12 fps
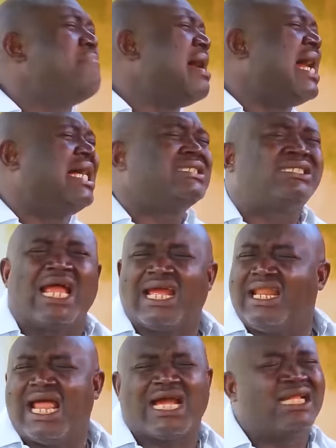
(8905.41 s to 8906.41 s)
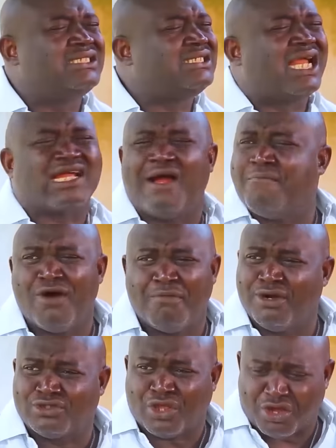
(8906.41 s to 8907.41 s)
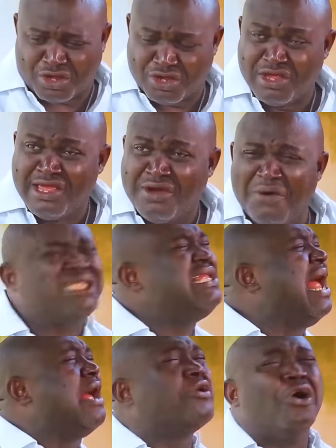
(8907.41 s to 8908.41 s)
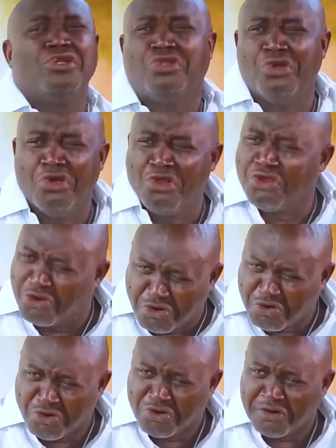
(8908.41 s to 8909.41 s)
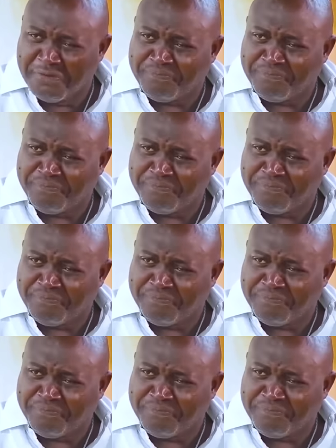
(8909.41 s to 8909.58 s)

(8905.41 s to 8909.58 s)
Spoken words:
Man, tagging like a jackambomoto. What did I go do you?